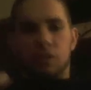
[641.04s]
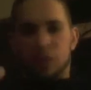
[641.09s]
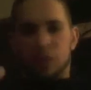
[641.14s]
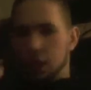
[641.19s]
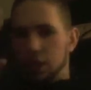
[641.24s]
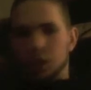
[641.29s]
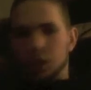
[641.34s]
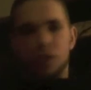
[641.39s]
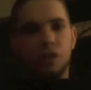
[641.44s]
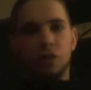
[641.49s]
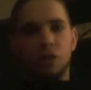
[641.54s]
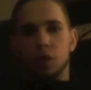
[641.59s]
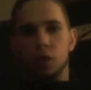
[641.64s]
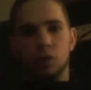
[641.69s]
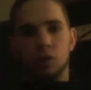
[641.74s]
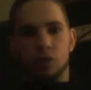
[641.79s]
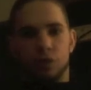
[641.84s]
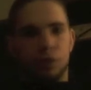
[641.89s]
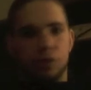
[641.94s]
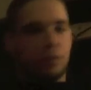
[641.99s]
in
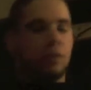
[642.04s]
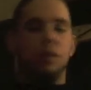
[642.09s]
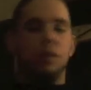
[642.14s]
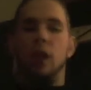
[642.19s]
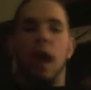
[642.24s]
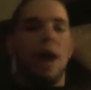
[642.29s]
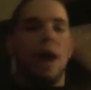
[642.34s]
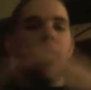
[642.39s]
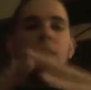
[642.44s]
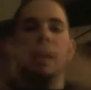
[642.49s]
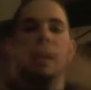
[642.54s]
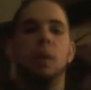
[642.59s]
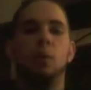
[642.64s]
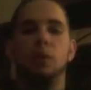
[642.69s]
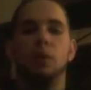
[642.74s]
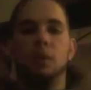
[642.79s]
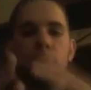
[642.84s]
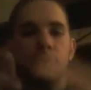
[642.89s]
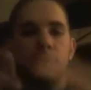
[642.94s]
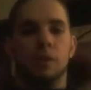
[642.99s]
conclusion, I like
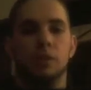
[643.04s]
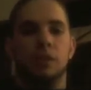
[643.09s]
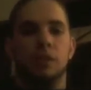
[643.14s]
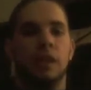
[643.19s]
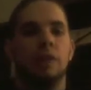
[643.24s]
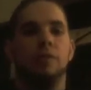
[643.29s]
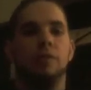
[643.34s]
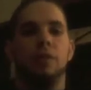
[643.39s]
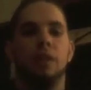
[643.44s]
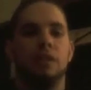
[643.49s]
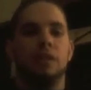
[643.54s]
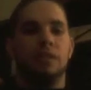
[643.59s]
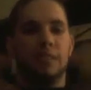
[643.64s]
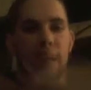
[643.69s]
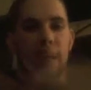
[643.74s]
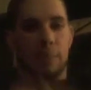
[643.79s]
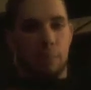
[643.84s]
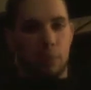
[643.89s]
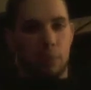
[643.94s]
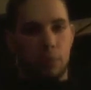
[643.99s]
what the Bills have
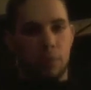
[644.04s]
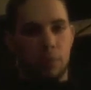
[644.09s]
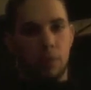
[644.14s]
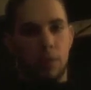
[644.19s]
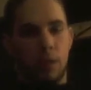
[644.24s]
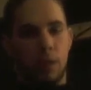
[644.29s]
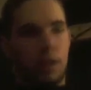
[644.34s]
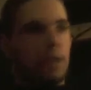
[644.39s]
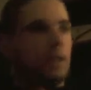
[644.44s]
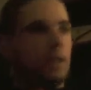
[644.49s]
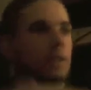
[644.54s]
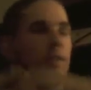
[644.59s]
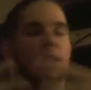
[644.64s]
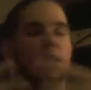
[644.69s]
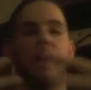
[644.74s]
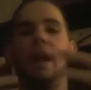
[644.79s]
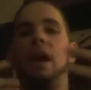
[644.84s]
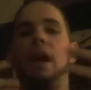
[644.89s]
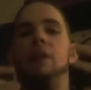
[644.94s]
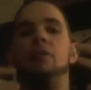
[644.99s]
assembled. They
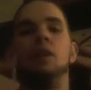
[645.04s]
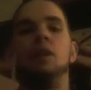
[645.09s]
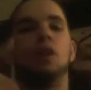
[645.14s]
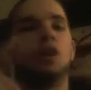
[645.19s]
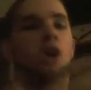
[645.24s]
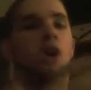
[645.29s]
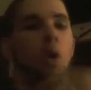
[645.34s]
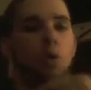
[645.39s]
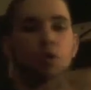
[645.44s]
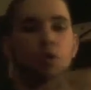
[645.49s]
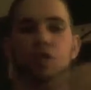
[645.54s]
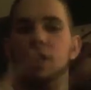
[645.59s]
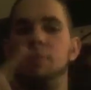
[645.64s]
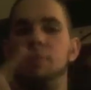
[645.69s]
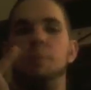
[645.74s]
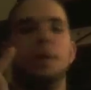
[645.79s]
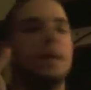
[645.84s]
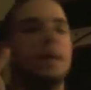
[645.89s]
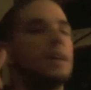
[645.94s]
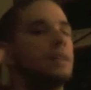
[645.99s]
have a coach. They
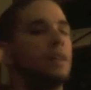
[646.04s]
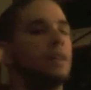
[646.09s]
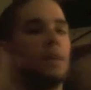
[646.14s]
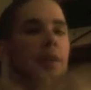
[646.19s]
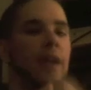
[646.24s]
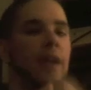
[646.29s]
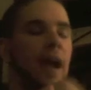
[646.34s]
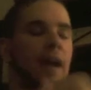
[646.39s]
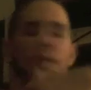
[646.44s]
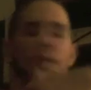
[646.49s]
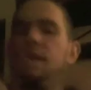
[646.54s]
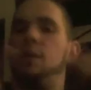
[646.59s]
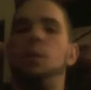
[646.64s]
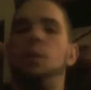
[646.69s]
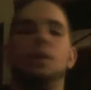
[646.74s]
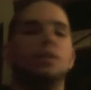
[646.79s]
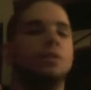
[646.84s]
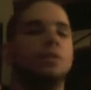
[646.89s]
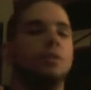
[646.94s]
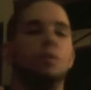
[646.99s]
picked their guy. They
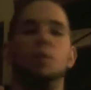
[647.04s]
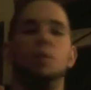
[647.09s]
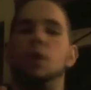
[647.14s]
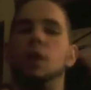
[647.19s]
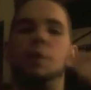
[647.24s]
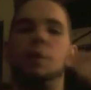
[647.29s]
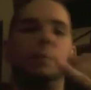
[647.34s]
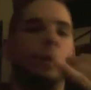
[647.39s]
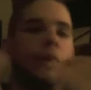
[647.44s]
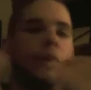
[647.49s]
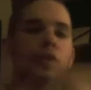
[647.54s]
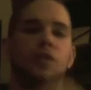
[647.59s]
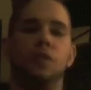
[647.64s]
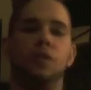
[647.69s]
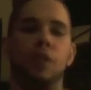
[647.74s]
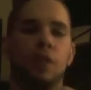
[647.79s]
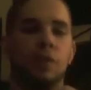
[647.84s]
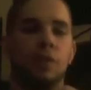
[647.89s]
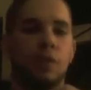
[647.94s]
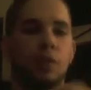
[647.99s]
went through a bunch of
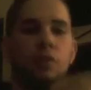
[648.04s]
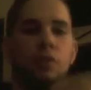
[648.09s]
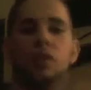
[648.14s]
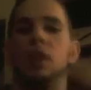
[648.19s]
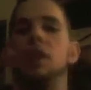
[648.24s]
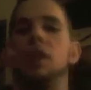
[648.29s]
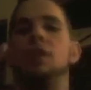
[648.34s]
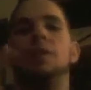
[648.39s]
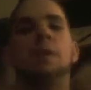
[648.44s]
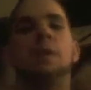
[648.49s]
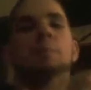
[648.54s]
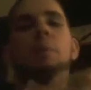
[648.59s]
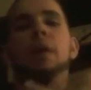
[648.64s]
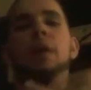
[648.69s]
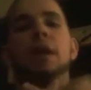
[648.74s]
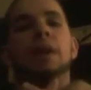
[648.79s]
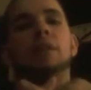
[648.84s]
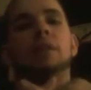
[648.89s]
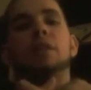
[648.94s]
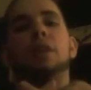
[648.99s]
interviews. They
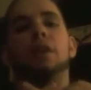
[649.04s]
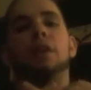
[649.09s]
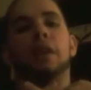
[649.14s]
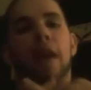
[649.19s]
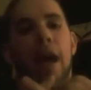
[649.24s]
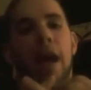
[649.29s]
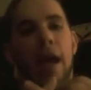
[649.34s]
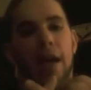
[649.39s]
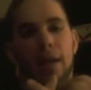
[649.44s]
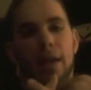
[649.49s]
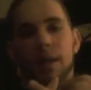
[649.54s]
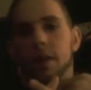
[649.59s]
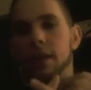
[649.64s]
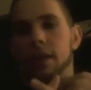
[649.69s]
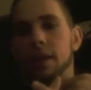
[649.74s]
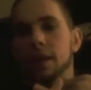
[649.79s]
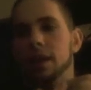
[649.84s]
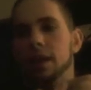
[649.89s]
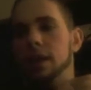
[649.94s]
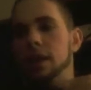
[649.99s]
picked their guy.
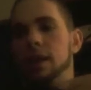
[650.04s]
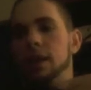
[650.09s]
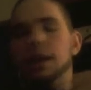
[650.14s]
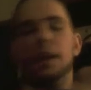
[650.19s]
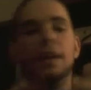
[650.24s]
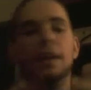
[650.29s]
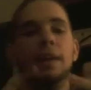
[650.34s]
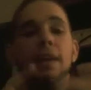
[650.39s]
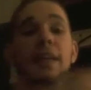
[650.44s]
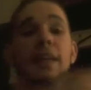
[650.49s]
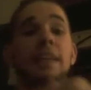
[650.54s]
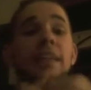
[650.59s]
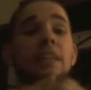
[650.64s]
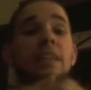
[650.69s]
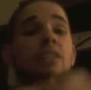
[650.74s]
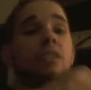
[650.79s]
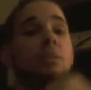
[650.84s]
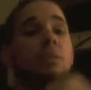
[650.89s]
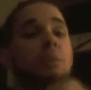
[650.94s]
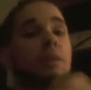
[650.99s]
He
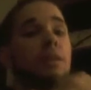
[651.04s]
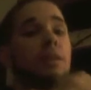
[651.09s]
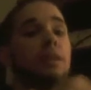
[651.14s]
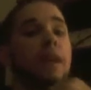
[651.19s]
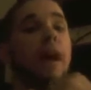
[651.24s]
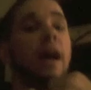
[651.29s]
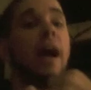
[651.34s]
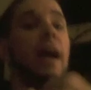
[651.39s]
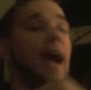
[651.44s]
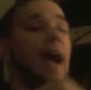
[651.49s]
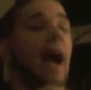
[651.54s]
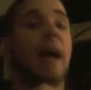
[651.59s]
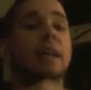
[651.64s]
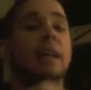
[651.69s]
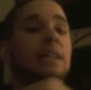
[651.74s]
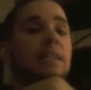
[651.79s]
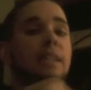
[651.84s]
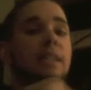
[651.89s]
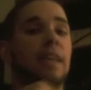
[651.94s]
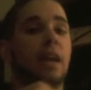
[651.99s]
needs to be the guy. I
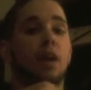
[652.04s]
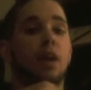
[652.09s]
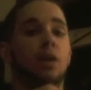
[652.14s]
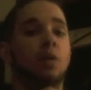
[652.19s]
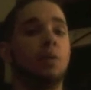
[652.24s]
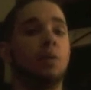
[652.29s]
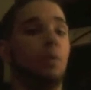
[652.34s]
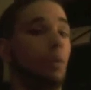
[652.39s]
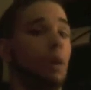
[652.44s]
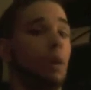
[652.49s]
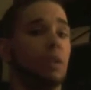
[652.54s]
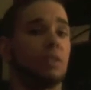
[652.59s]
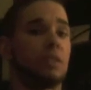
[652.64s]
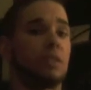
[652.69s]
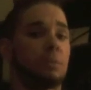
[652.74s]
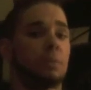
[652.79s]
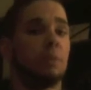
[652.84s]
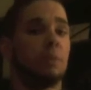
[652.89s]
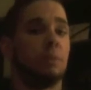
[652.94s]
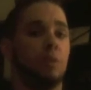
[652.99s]
didn't care who it was,
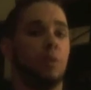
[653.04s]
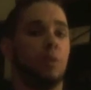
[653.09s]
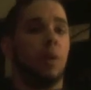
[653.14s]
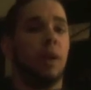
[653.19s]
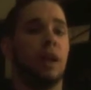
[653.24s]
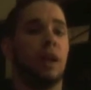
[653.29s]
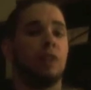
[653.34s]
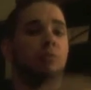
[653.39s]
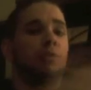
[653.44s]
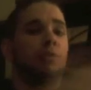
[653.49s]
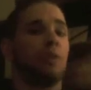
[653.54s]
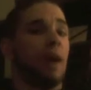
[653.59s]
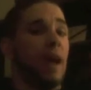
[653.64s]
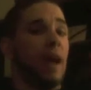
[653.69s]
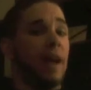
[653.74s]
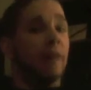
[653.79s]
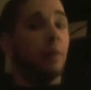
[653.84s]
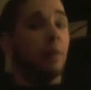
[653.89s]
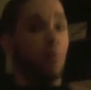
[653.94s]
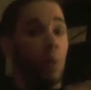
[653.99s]
to be quite honest with you. I
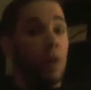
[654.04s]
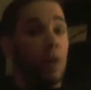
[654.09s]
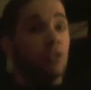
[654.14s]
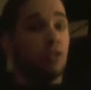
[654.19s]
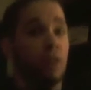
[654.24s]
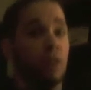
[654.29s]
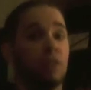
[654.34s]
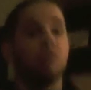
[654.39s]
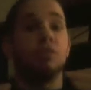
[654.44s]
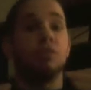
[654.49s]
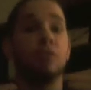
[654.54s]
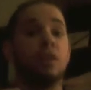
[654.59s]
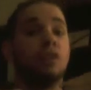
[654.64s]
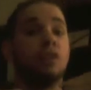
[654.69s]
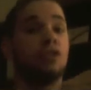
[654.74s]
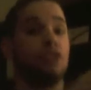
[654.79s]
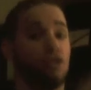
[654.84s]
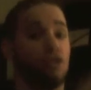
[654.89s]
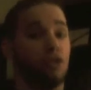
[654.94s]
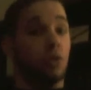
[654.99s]
had a wish list,
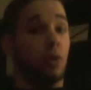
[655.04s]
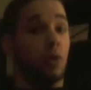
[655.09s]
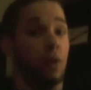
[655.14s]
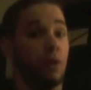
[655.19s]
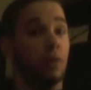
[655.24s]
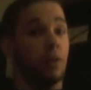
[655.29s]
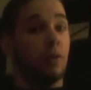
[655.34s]
sure.